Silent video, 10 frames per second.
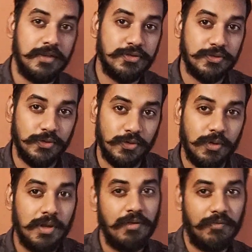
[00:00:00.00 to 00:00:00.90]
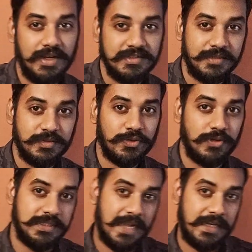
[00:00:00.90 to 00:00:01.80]
So one
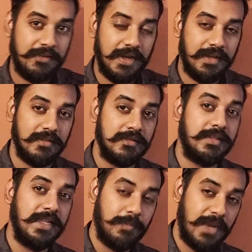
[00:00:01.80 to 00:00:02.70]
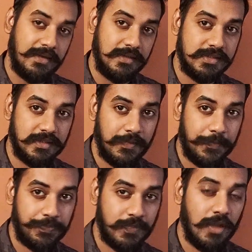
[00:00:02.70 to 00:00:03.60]
gemstone is activating 3 planets,
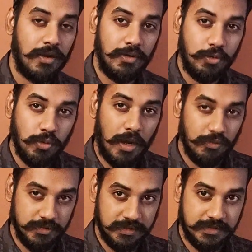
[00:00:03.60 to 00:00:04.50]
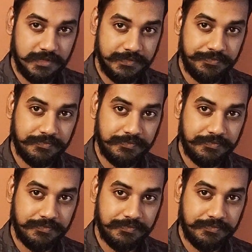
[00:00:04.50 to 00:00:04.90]
2 houses.